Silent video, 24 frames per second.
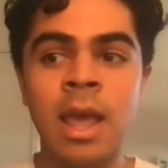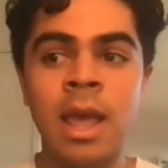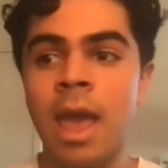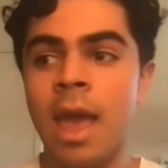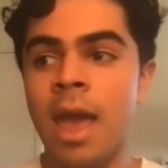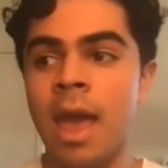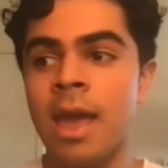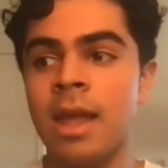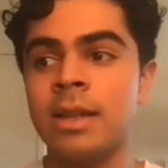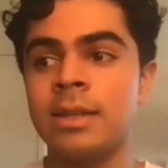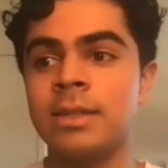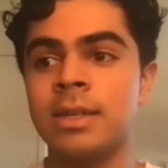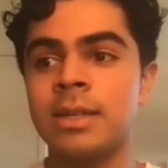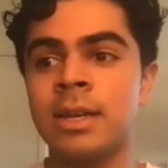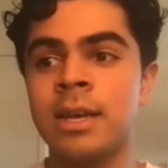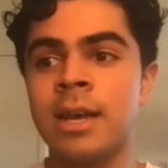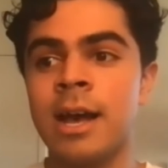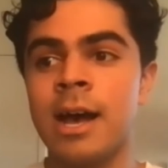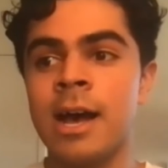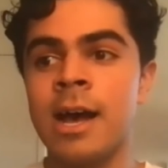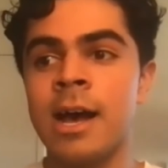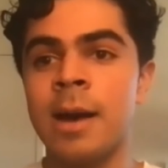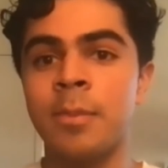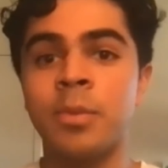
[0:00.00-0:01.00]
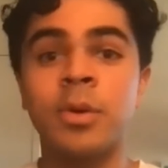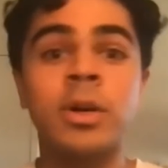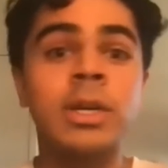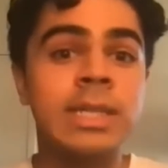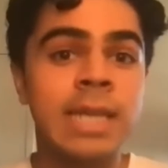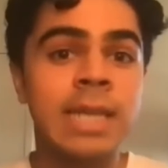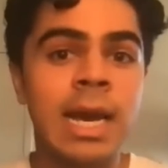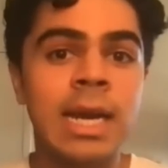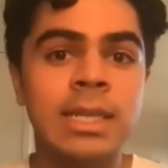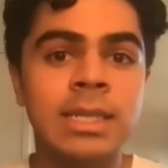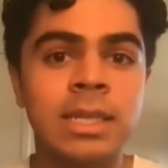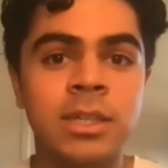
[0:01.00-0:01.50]
and uh,
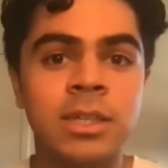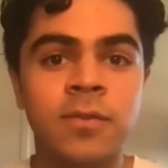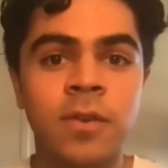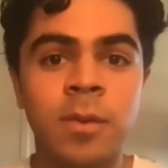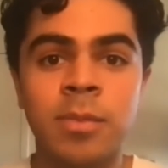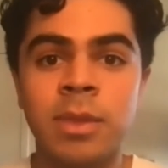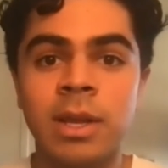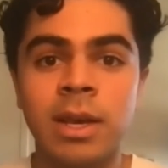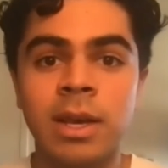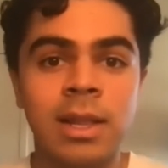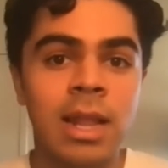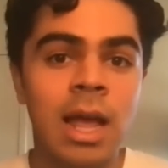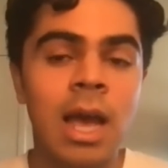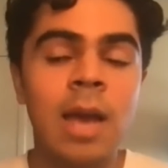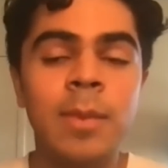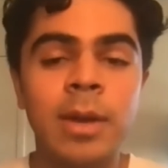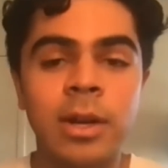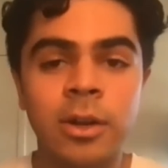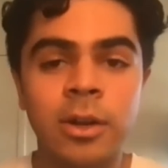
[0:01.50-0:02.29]
protect us from the climate